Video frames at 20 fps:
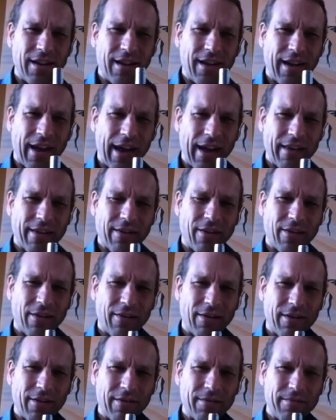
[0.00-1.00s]
Okay,
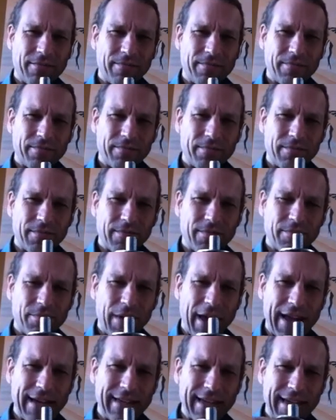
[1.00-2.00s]
so
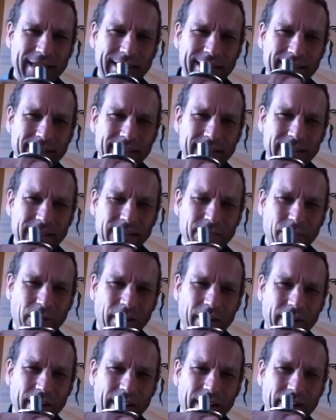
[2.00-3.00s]
pay attention to this
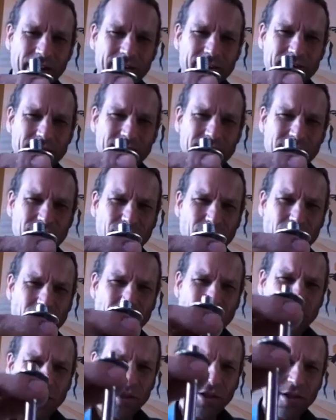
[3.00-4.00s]
part. Here's the
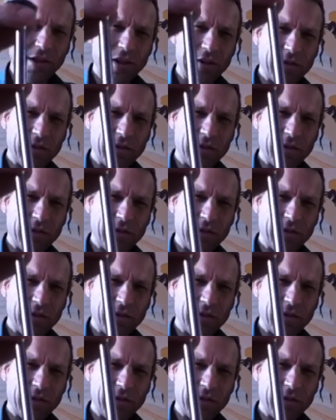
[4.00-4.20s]
washer,